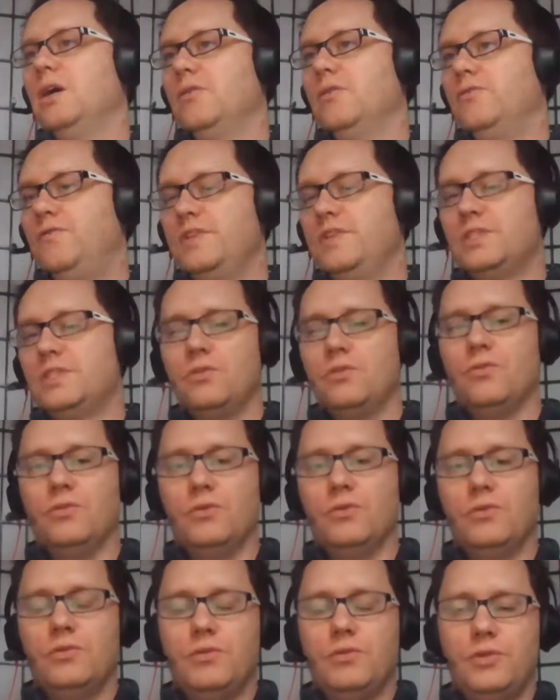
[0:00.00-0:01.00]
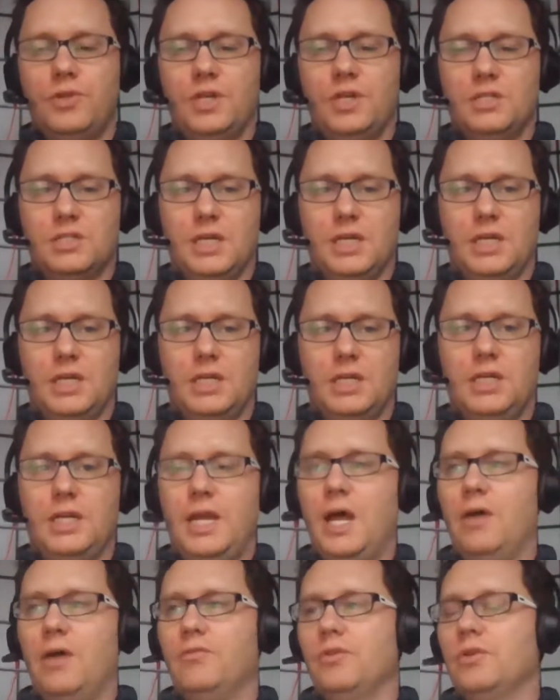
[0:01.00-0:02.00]
physical things like a
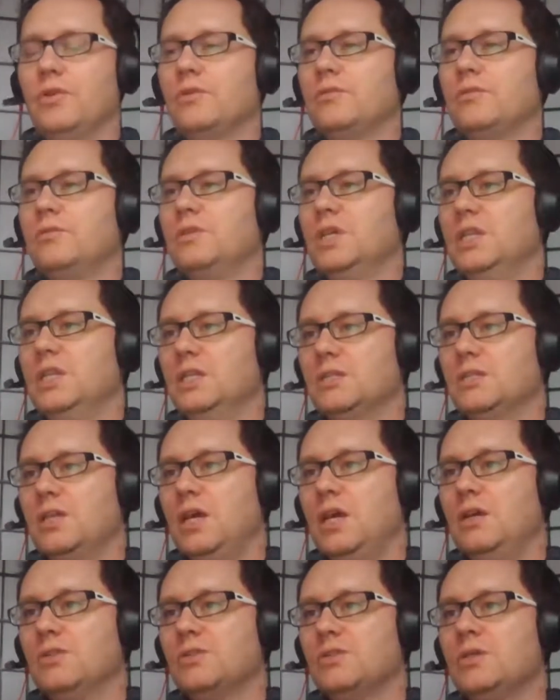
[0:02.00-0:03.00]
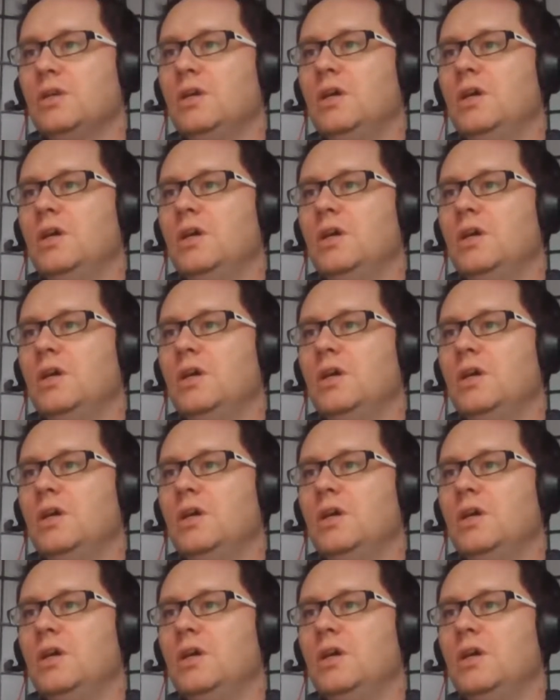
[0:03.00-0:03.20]
cadaver, in this case,